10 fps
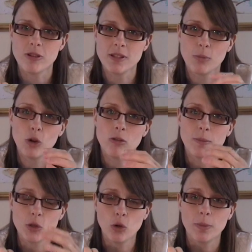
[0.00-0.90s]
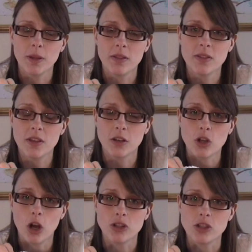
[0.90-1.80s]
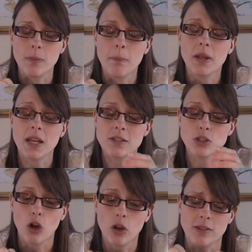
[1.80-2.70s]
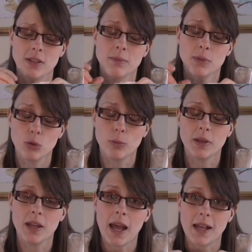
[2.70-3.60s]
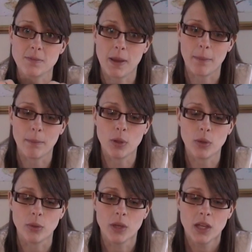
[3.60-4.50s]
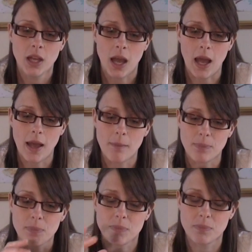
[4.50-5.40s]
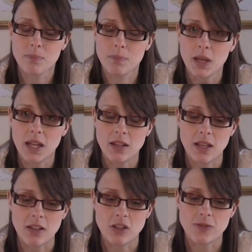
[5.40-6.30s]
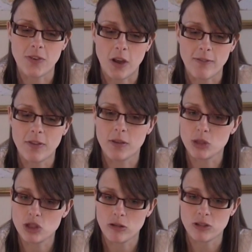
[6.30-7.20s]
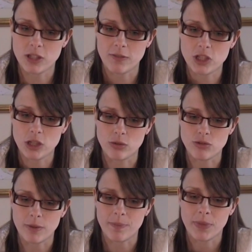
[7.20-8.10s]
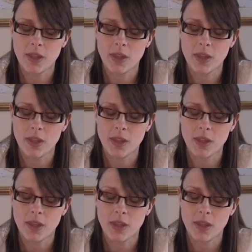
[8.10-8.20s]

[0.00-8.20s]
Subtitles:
is more absorbent than cotton, but it's not as absorbent as bamboo, but it is fine for the majority of children.